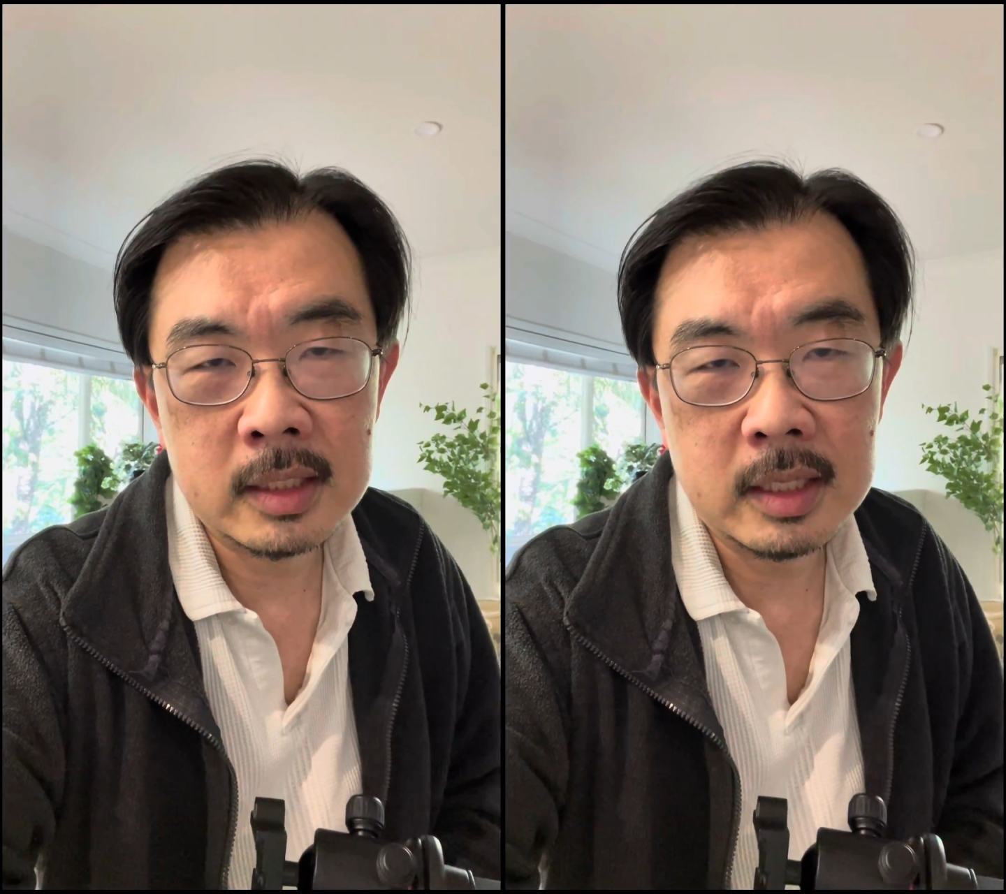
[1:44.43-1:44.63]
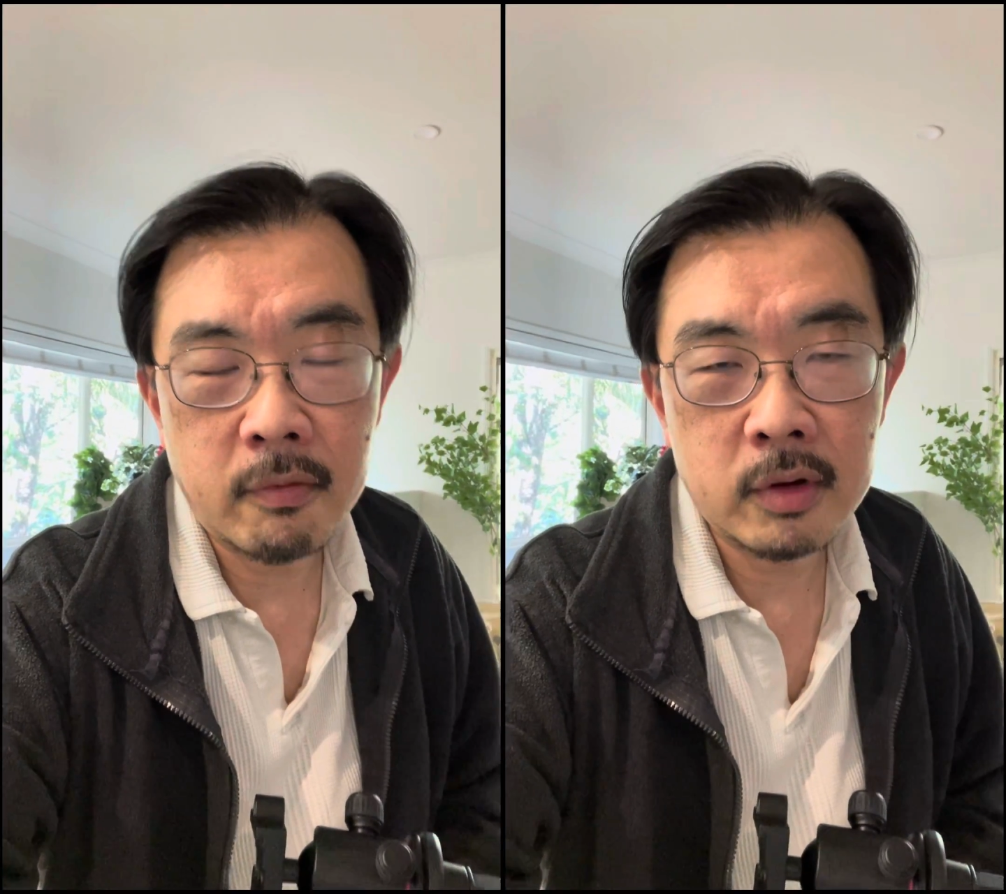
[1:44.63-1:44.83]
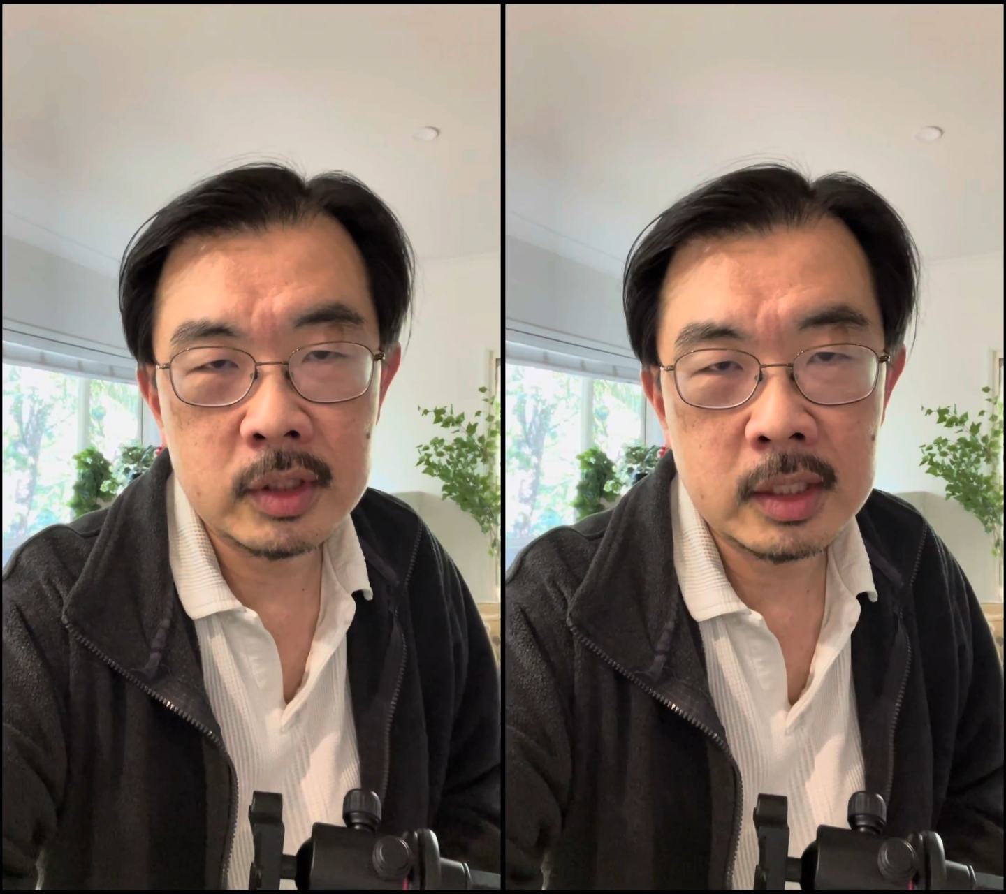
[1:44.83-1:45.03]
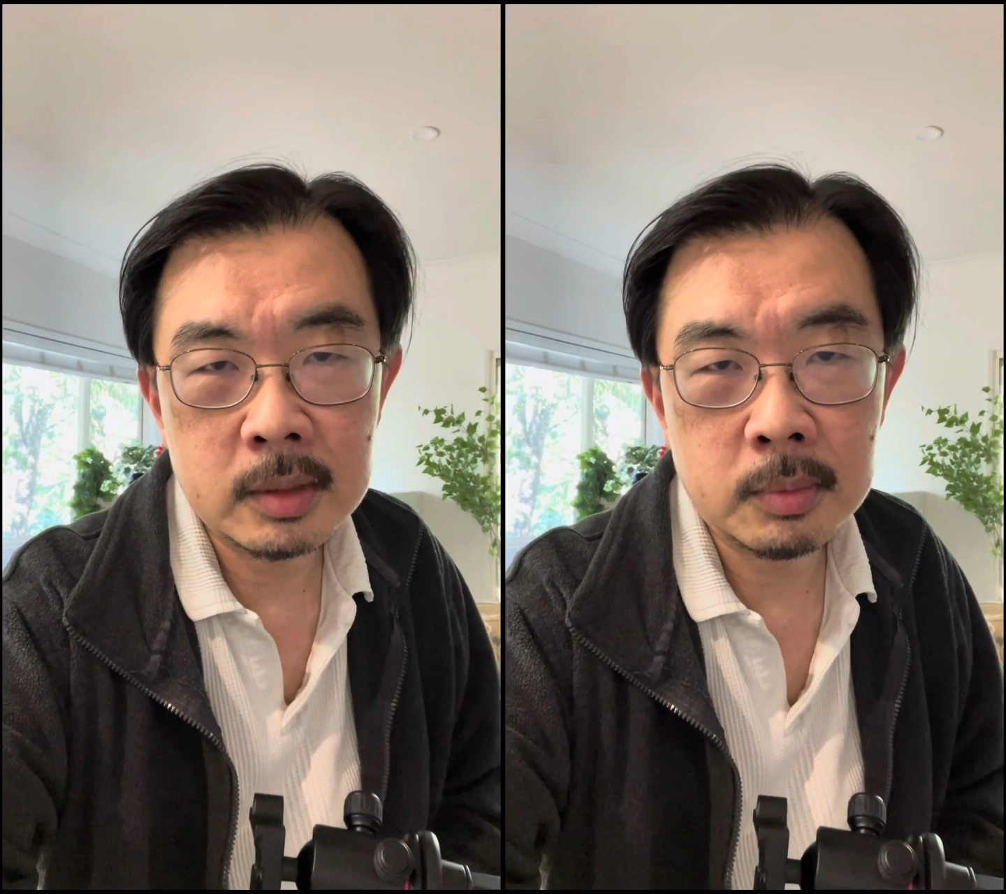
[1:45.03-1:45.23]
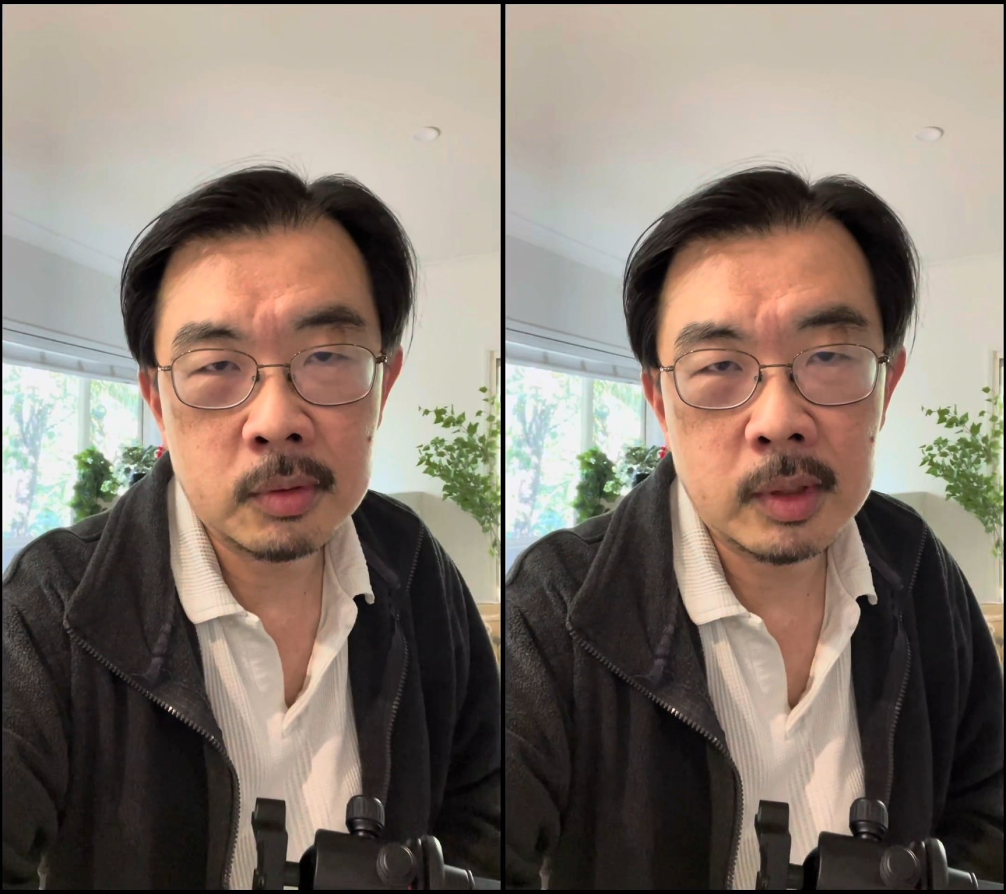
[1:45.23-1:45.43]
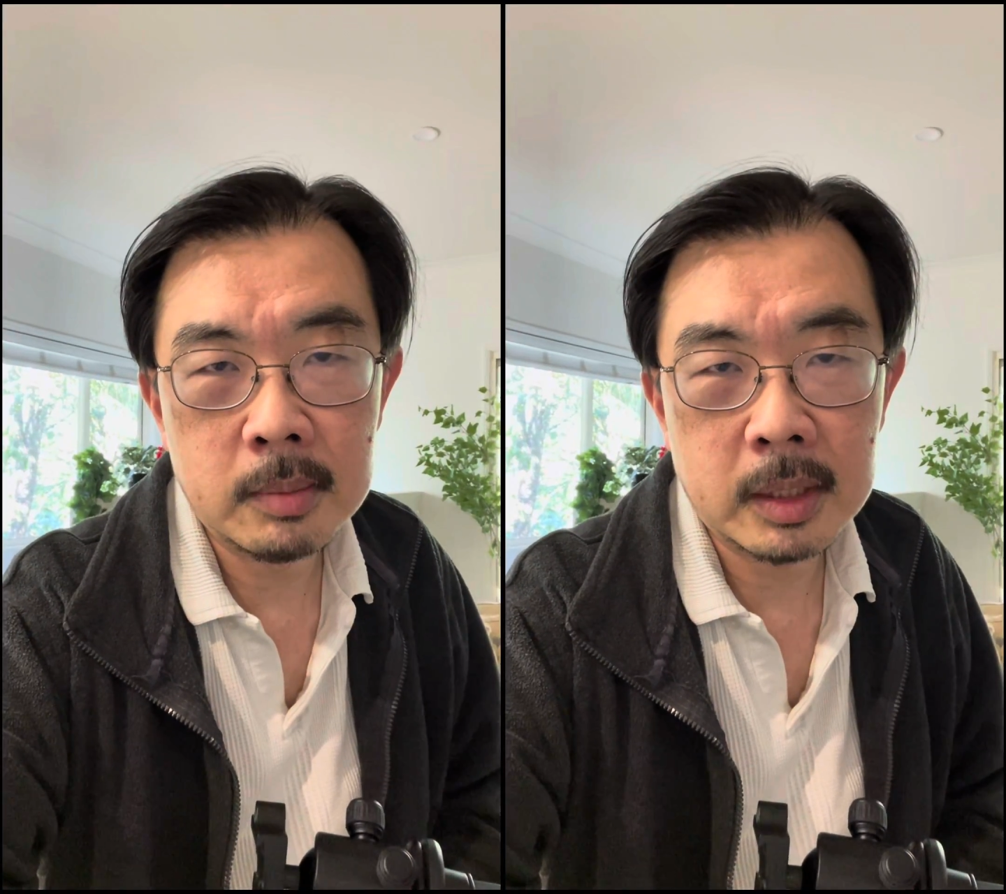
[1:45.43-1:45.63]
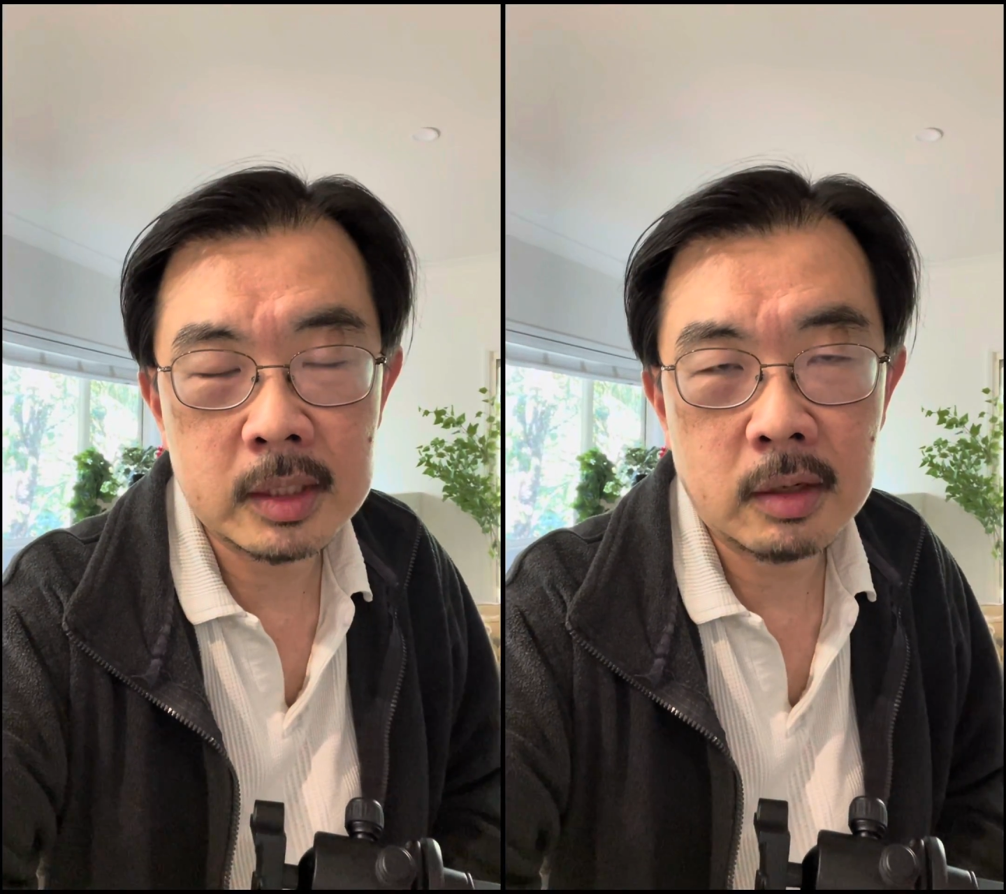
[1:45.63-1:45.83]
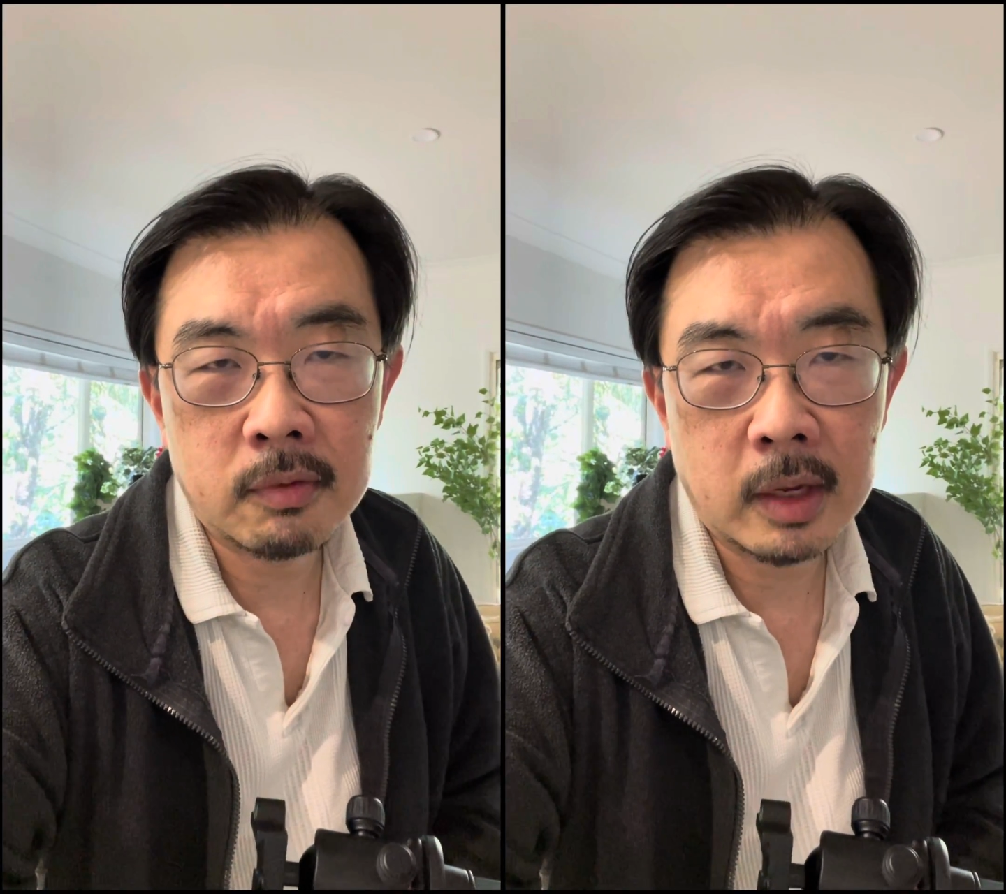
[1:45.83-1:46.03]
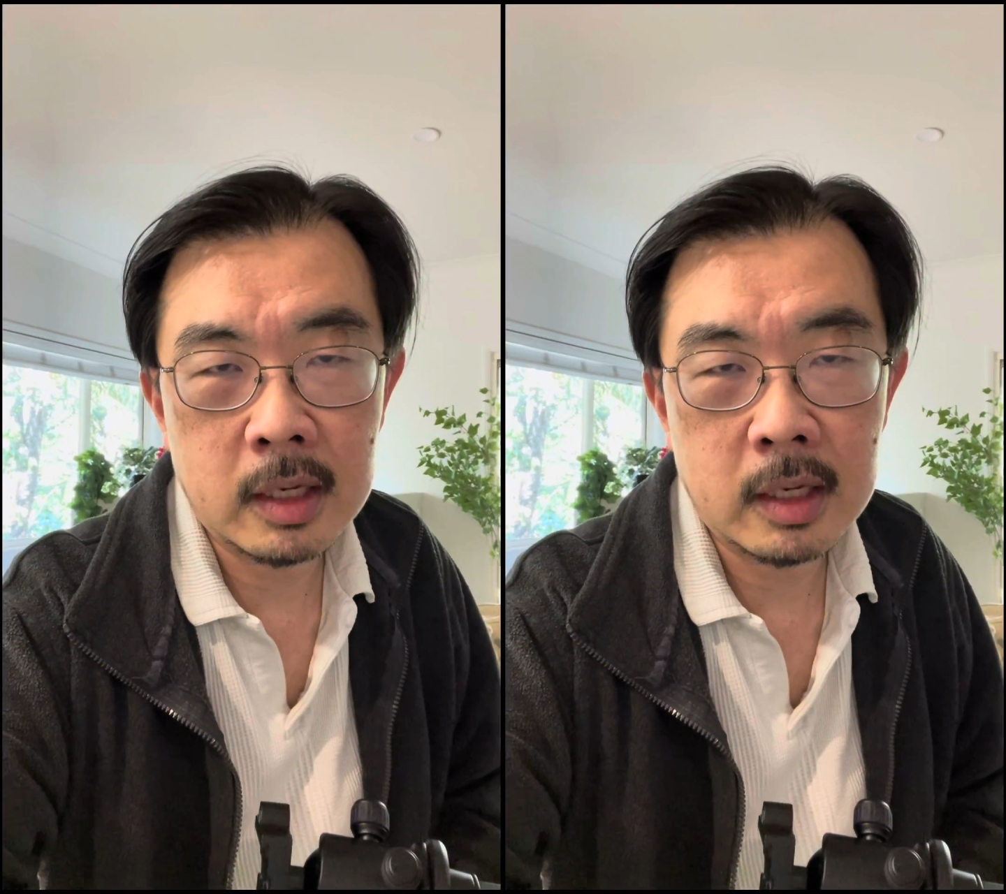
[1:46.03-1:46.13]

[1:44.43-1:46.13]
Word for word: the differences between myself